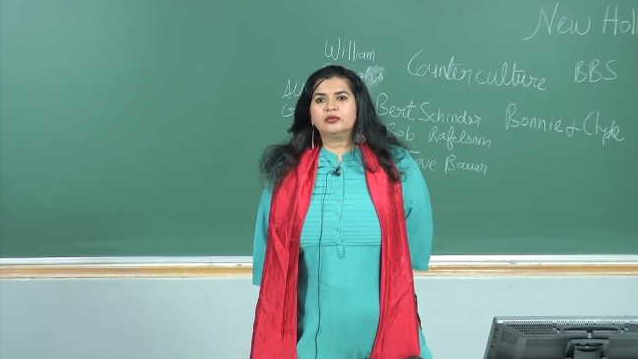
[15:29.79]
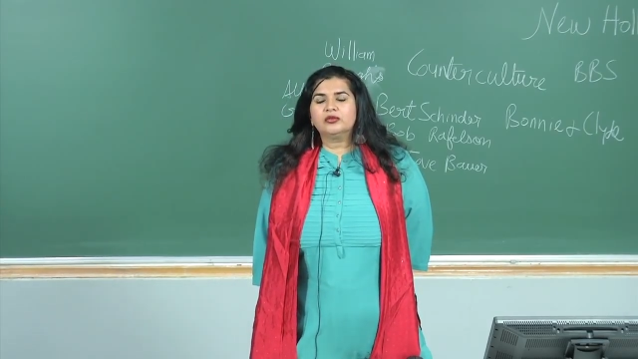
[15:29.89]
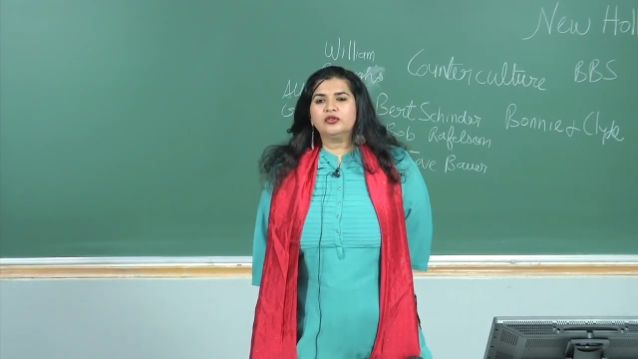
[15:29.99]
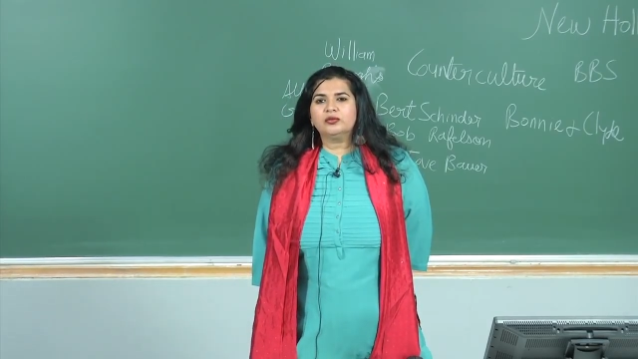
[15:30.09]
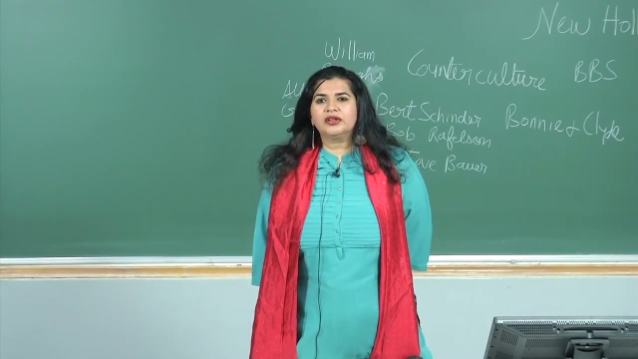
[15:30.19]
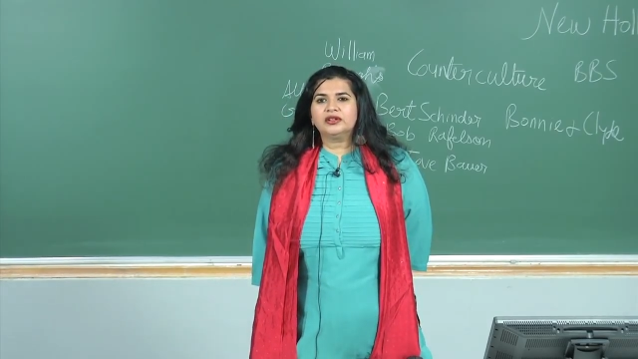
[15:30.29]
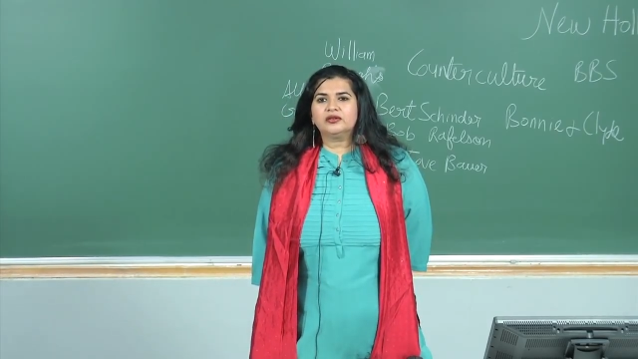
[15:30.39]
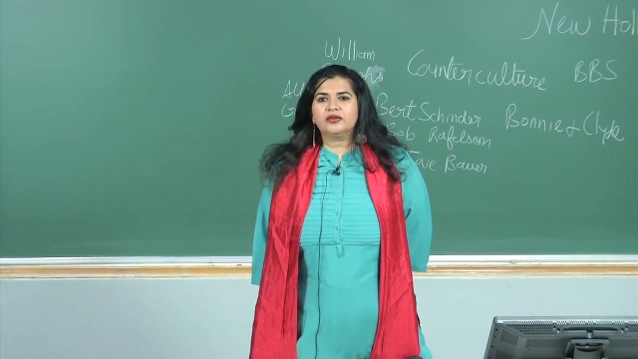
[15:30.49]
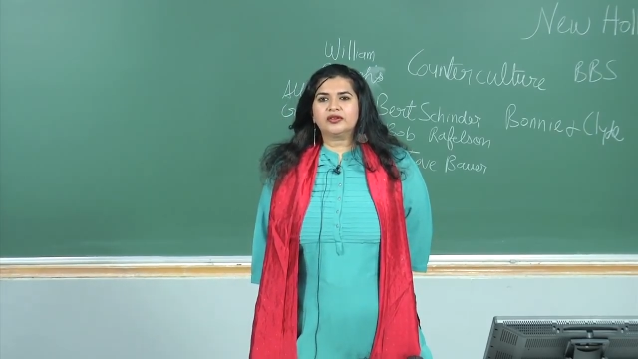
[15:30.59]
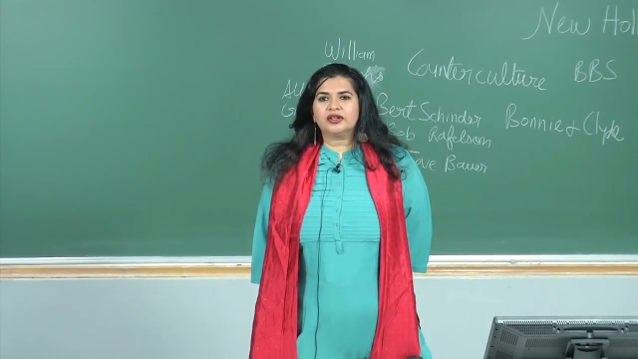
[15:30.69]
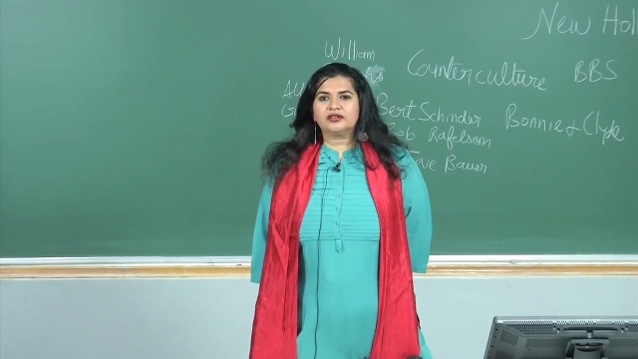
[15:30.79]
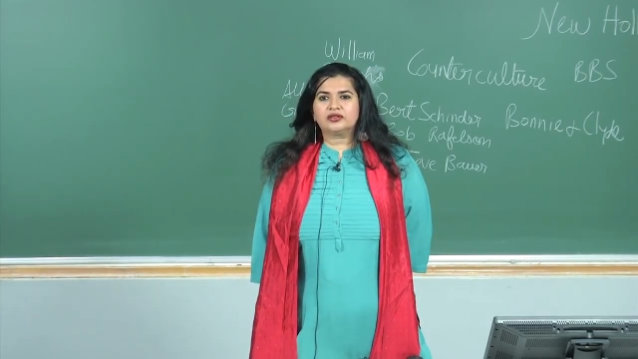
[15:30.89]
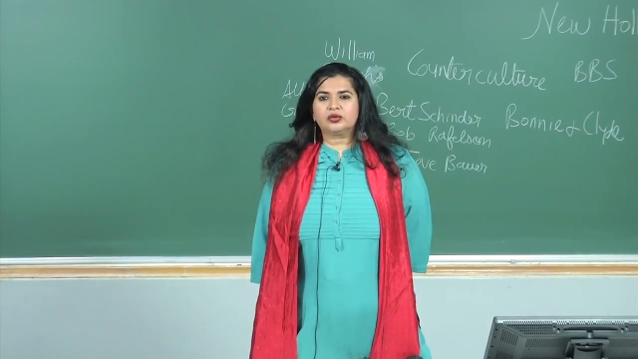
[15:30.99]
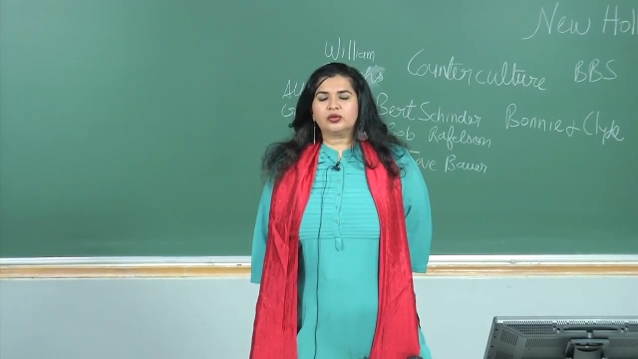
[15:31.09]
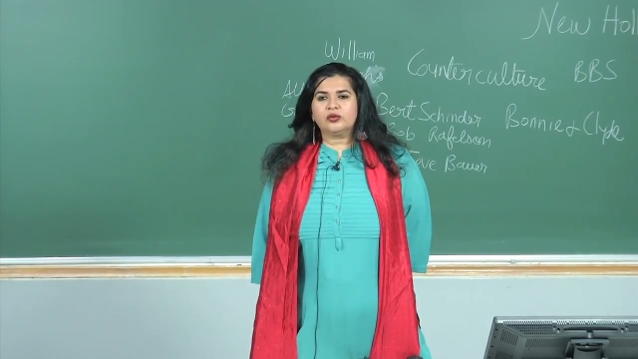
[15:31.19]
movement was the
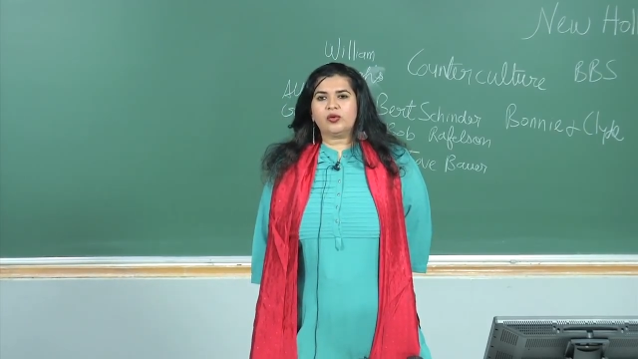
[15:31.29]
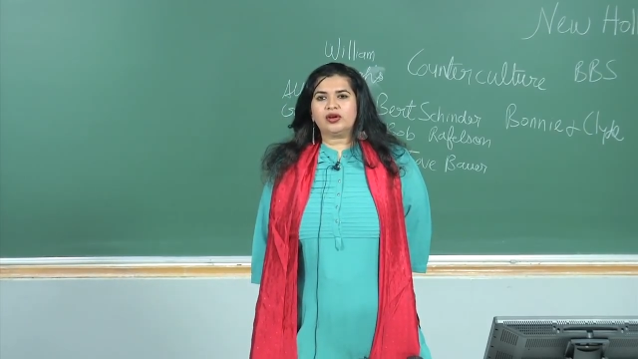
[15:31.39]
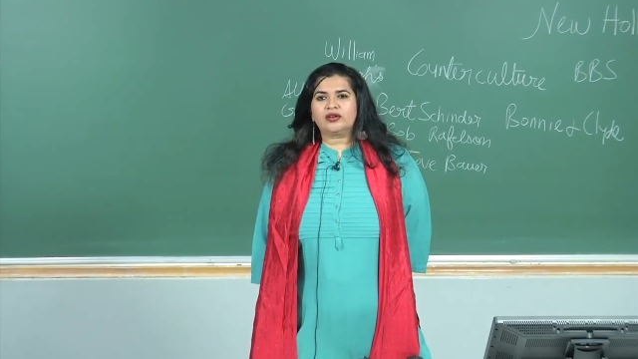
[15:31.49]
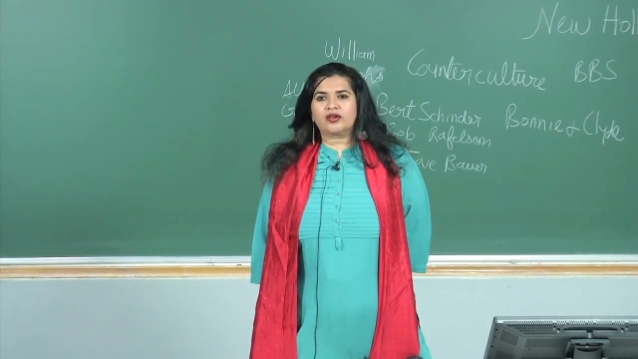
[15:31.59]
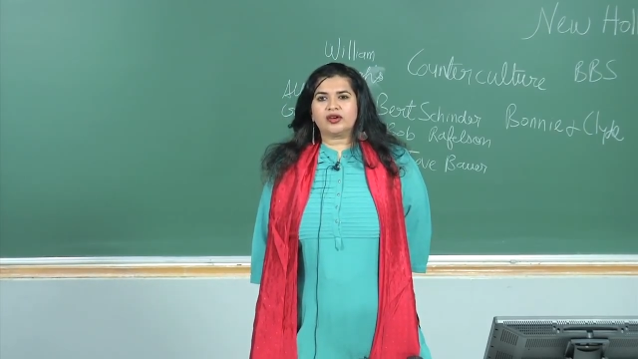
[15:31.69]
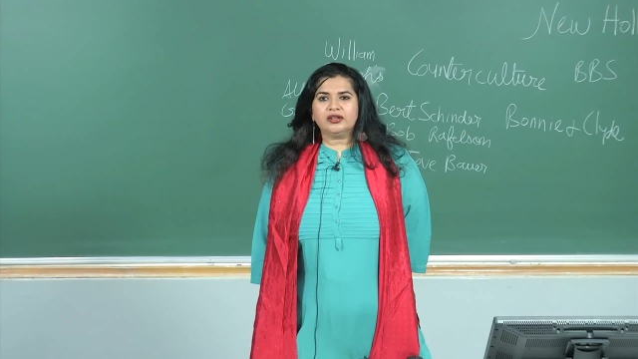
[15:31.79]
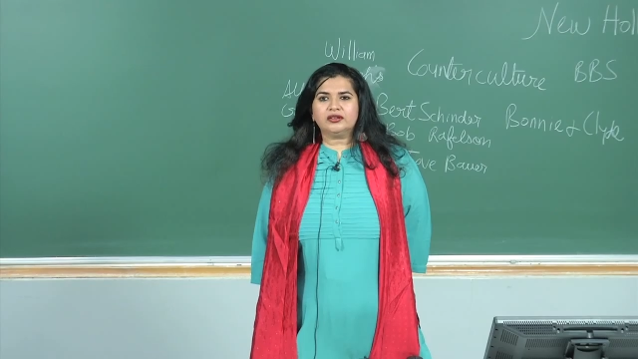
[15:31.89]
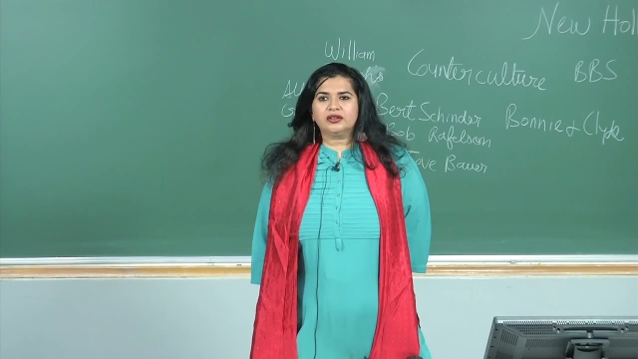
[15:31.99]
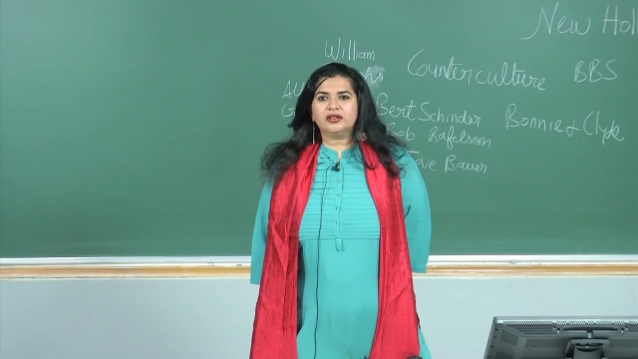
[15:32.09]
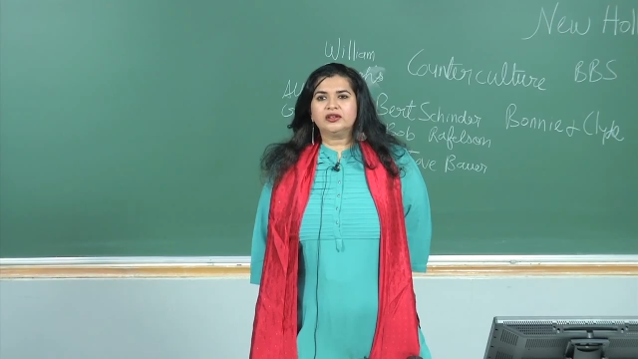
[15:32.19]
Stonewall Riot,